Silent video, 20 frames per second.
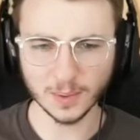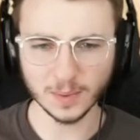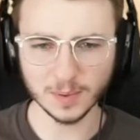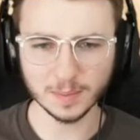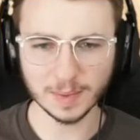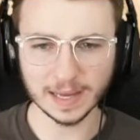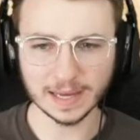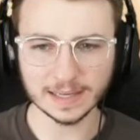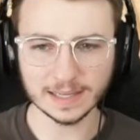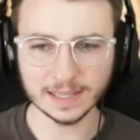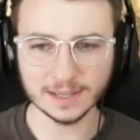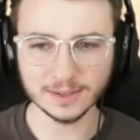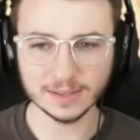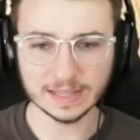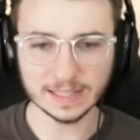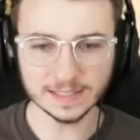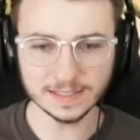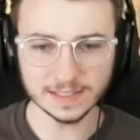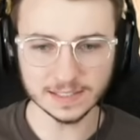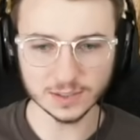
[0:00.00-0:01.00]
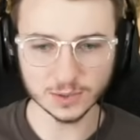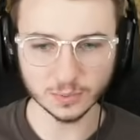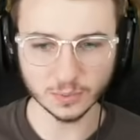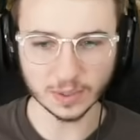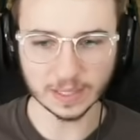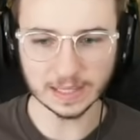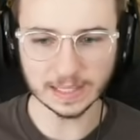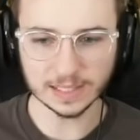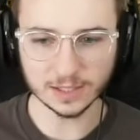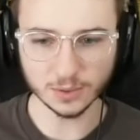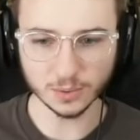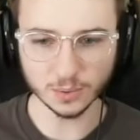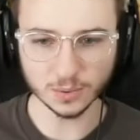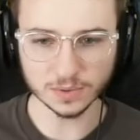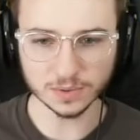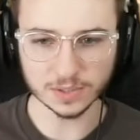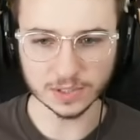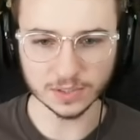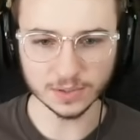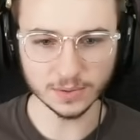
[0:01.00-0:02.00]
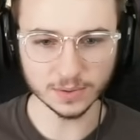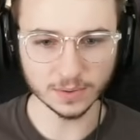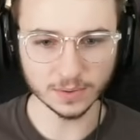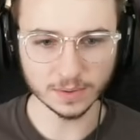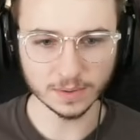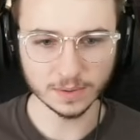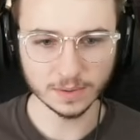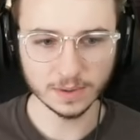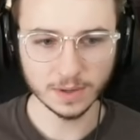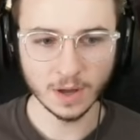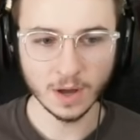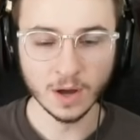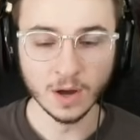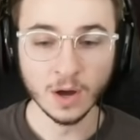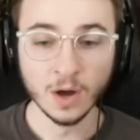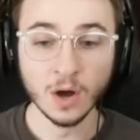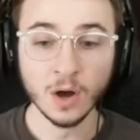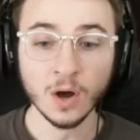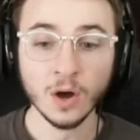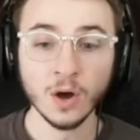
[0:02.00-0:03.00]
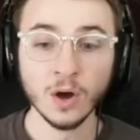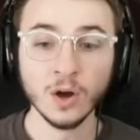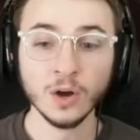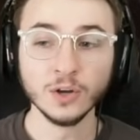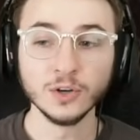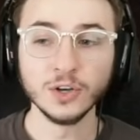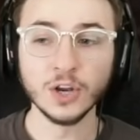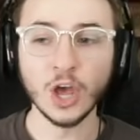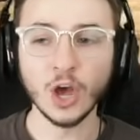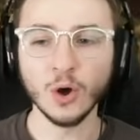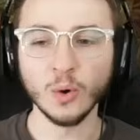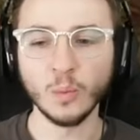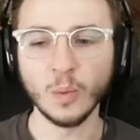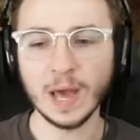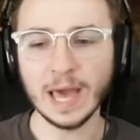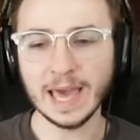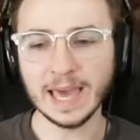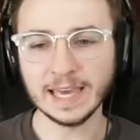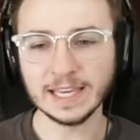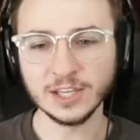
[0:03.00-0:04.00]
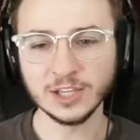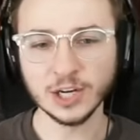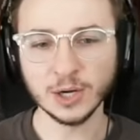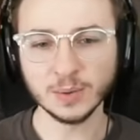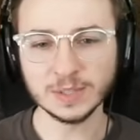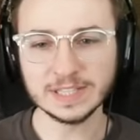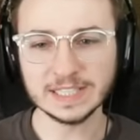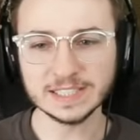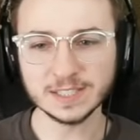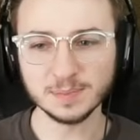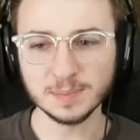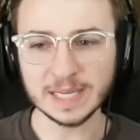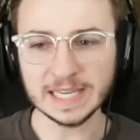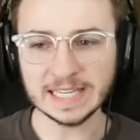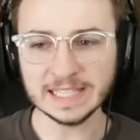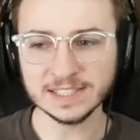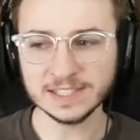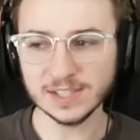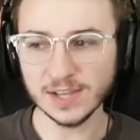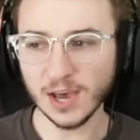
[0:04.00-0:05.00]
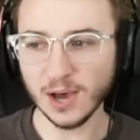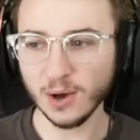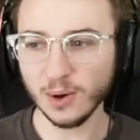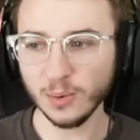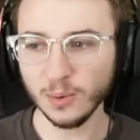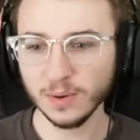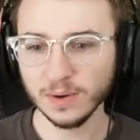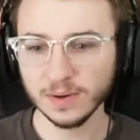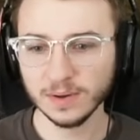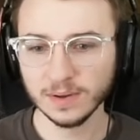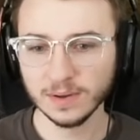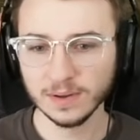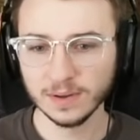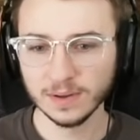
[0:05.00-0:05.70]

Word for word: growing back here. This is really cool too. No way. You know what this means though?